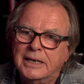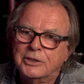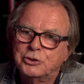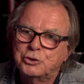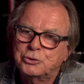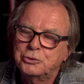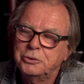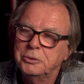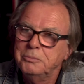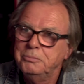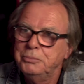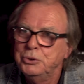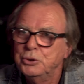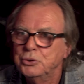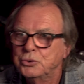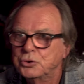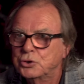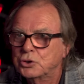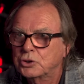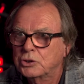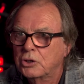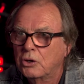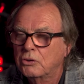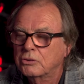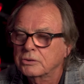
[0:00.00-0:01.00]
tribute
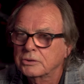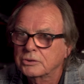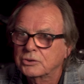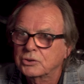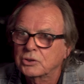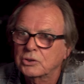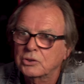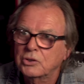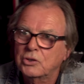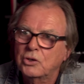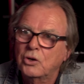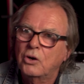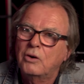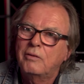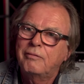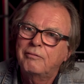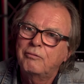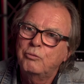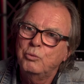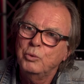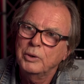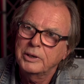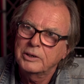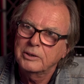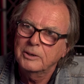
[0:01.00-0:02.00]
song to Gough
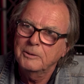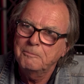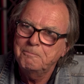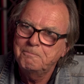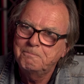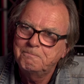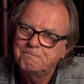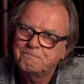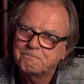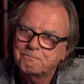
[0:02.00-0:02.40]
Whitlam,